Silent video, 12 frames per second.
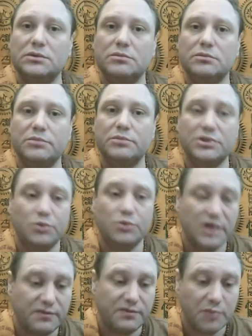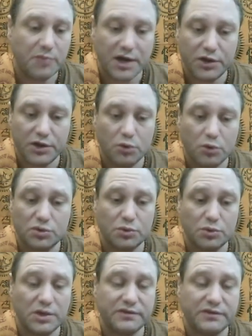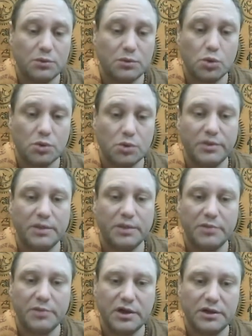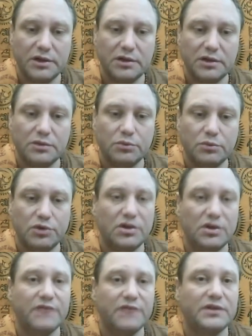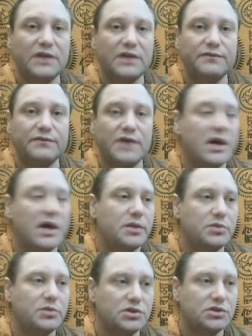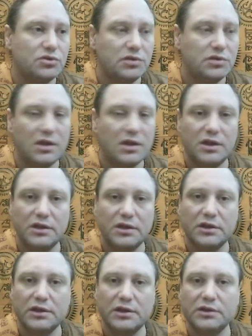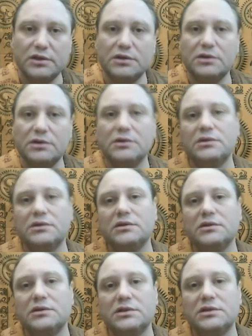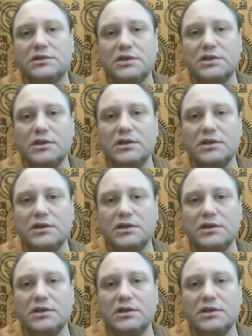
But we have body also, we have to work with the body. We don't have enough vitamins today, like, let's say,